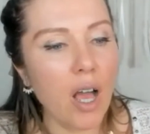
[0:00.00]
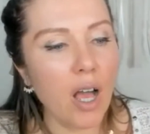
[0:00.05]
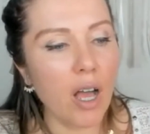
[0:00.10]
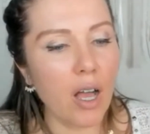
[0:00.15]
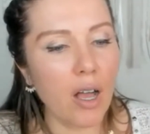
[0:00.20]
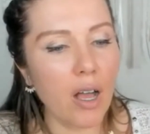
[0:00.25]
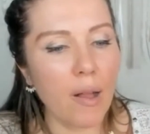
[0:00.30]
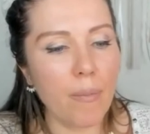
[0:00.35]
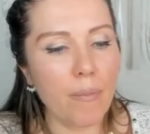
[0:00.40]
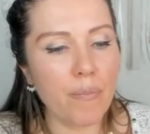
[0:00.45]

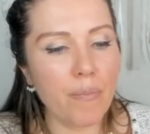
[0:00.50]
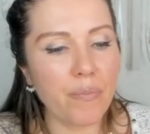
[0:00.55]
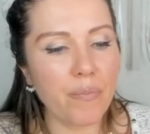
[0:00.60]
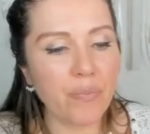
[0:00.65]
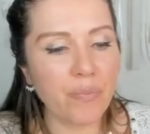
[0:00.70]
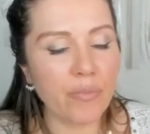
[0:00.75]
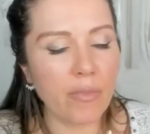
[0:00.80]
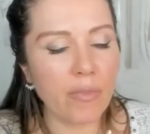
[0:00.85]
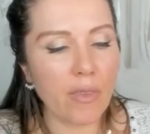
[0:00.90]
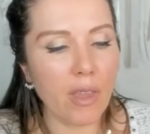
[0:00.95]

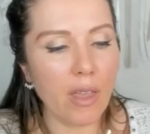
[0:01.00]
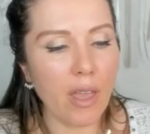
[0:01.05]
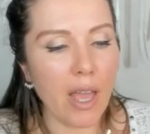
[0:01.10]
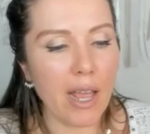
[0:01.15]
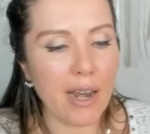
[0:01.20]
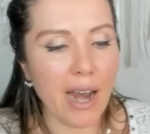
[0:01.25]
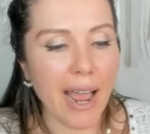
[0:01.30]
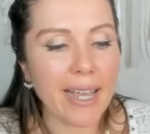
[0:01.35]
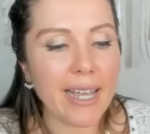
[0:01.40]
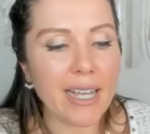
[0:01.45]
And
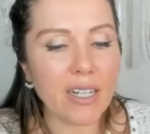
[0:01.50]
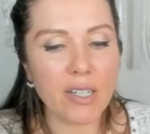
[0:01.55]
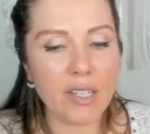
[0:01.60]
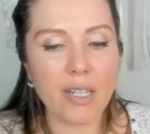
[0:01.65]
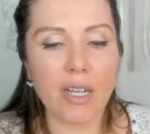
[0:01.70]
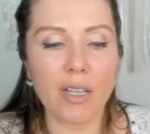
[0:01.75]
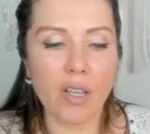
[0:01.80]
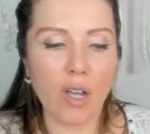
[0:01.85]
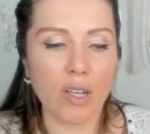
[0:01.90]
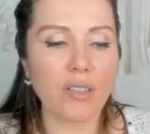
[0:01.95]
I can see
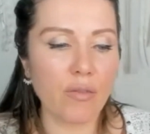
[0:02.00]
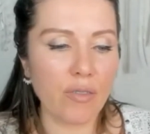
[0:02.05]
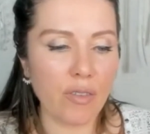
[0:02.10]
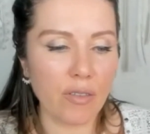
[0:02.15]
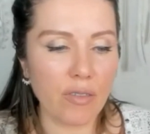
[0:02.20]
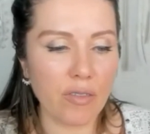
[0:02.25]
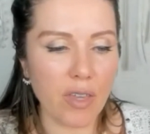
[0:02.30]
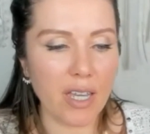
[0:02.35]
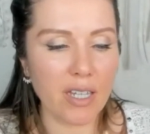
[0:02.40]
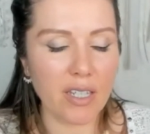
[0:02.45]
a lot of the
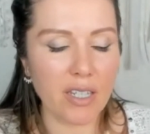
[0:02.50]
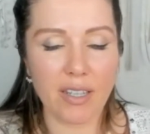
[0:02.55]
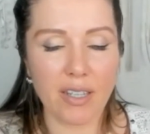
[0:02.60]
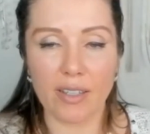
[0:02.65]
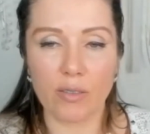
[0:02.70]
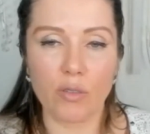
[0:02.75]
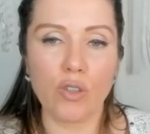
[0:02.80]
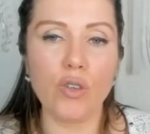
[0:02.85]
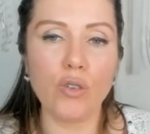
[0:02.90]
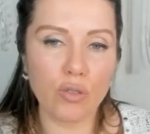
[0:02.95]
things
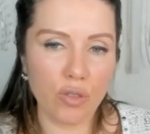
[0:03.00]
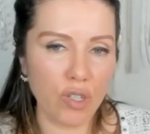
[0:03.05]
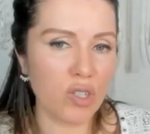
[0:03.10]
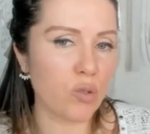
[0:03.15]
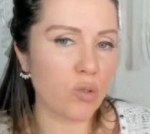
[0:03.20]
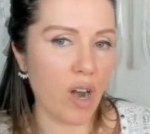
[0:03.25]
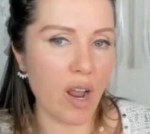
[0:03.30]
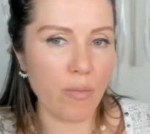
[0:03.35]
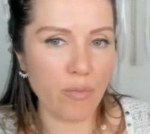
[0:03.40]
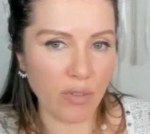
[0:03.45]
that you
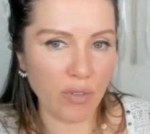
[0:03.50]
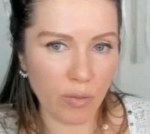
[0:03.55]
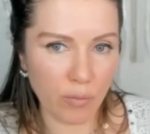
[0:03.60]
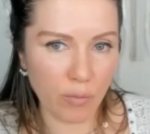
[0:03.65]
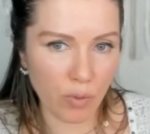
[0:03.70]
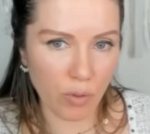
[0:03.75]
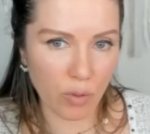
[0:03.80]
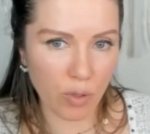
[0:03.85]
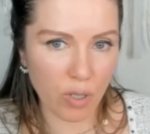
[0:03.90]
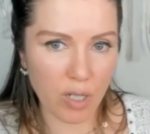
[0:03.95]
describe in the
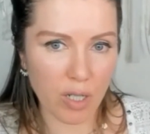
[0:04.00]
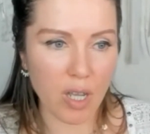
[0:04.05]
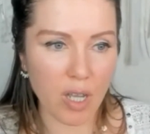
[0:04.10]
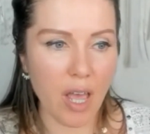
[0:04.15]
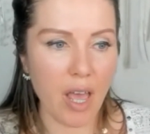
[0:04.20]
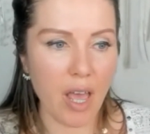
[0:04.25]
book